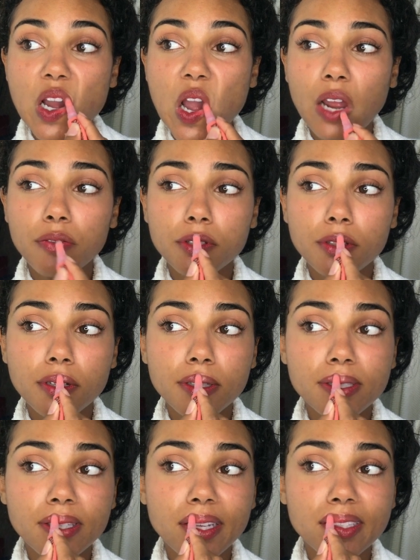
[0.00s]
I have to look
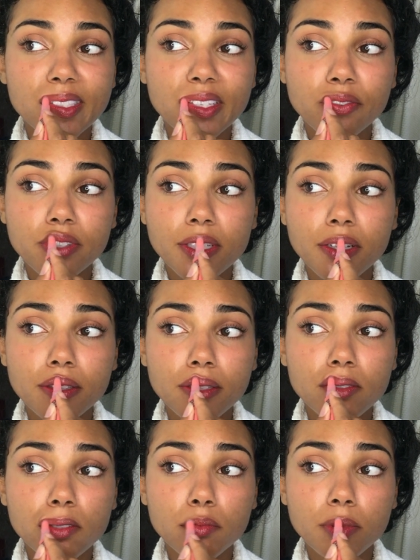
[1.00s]
into that to see if it's
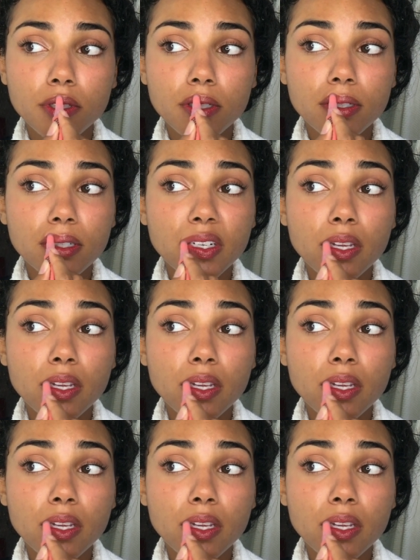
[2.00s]
healthy too, but it